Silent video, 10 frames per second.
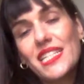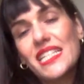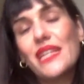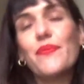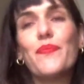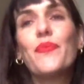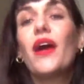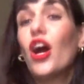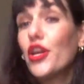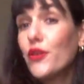him,
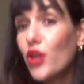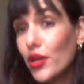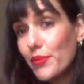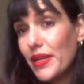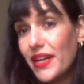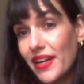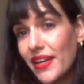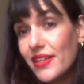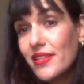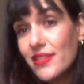are you gonna be
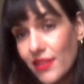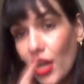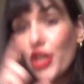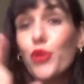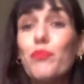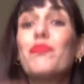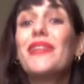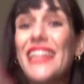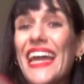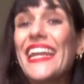nice? Are you
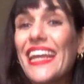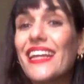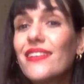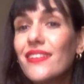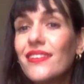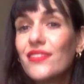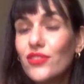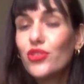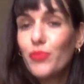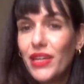planning
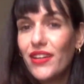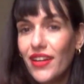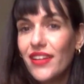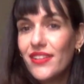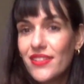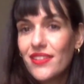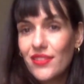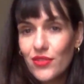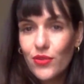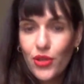to be nice?
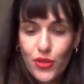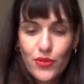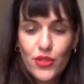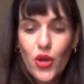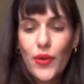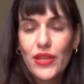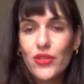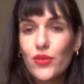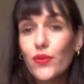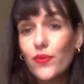So you use going
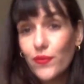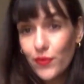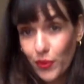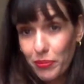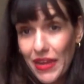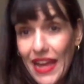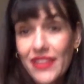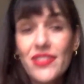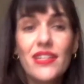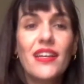to for
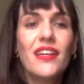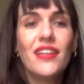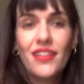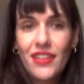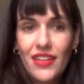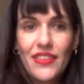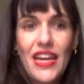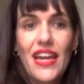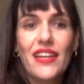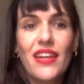plans.
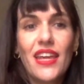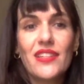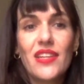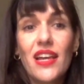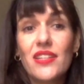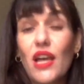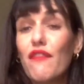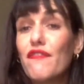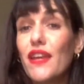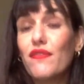Then he says, I've
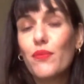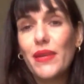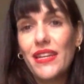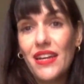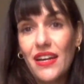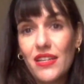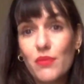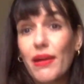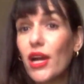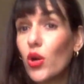never been nice
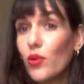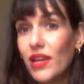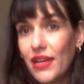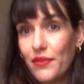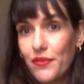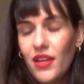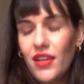my whole life.